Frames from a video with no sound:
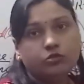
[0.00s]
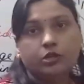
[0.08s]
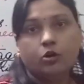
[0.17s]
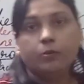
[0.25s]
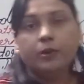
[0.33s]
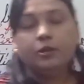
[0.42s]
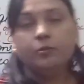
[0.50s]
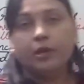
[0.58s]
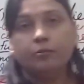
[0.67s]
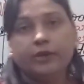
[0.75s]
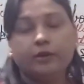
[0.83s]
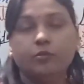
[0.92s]
double
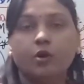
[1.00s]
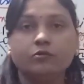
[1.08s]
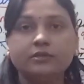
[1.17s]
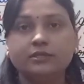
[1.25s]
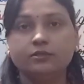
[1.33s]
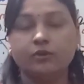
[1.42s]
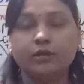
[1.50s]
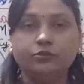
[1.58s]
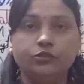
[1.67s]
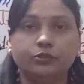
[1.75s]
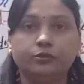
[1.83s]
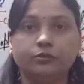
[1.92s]
membrane bound
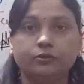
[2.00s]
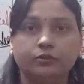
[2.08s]
structure.